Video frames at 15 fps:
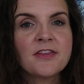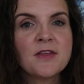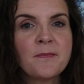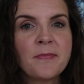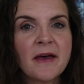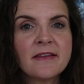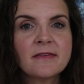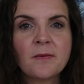The
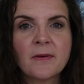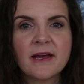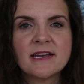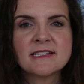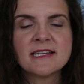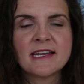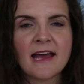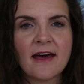best
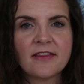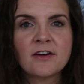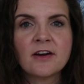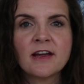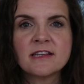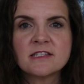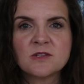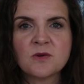way to gather
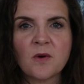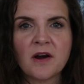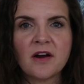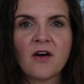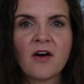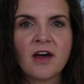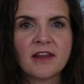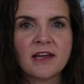and
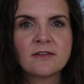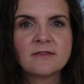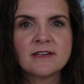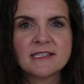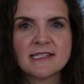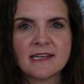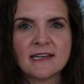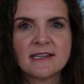sort online
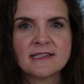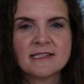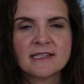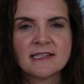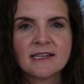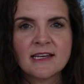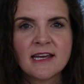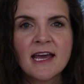receipts
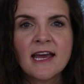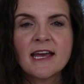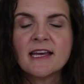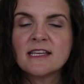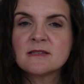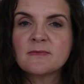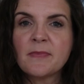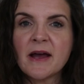
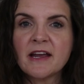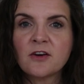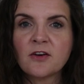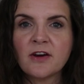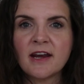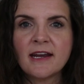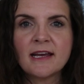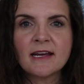is by
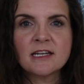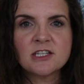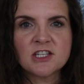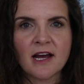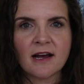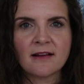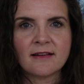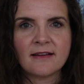creating a
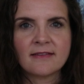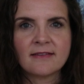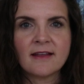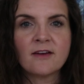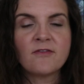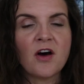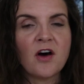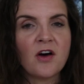checklist
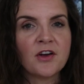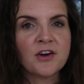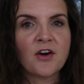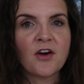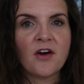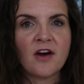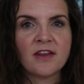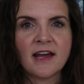of all
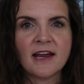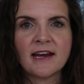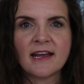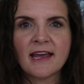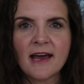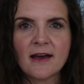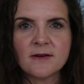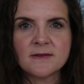your online
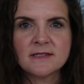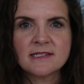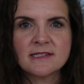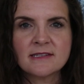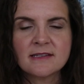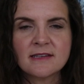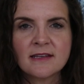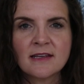
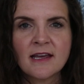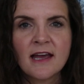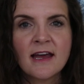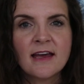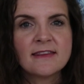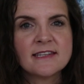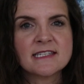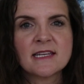accounts.
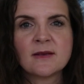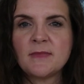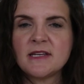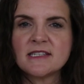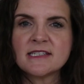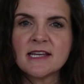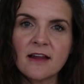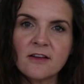This can be
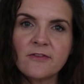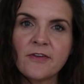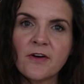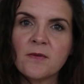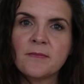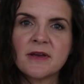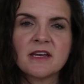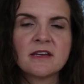
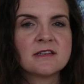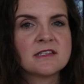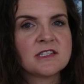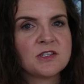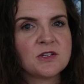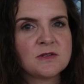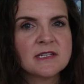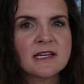telephone
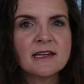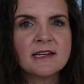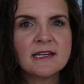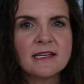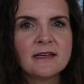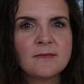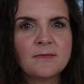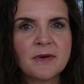bills,
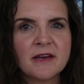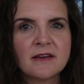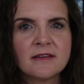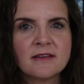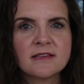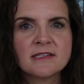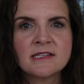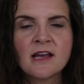utility
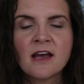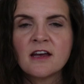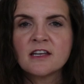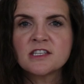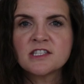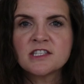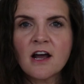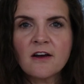bills,
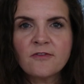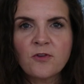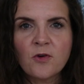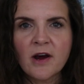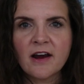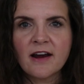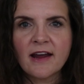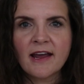
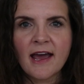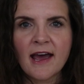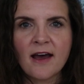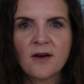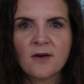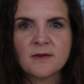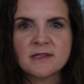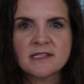software
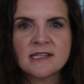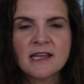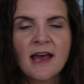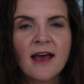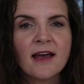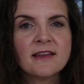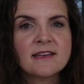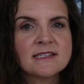accounts,
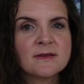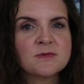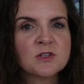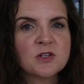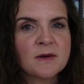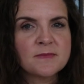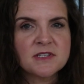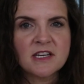
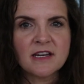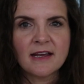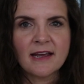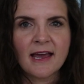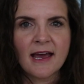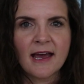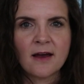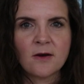subscription
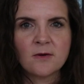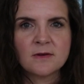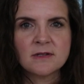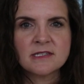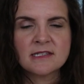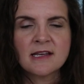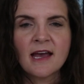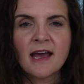
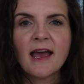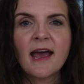accounts,